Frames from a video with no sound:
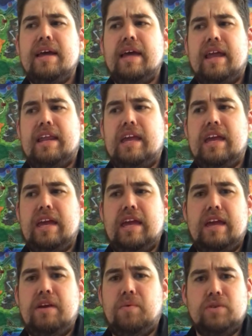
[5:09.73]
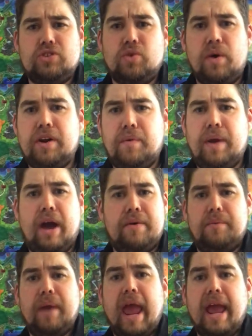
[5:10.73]
And he was going
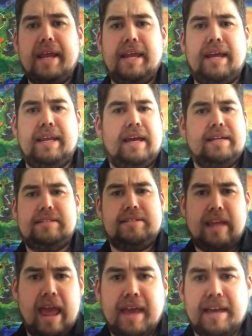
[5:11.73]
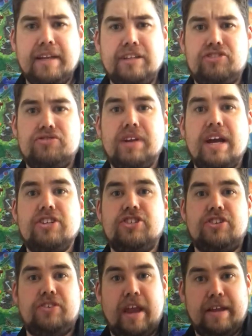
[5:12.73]
around raiding and taking
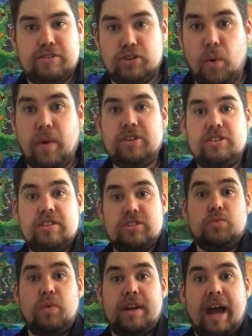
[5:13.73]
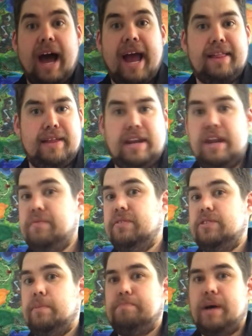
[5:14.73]
treasure and going to this one island. He
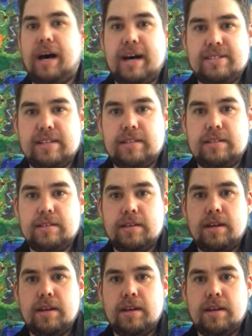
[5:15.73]
would deposit.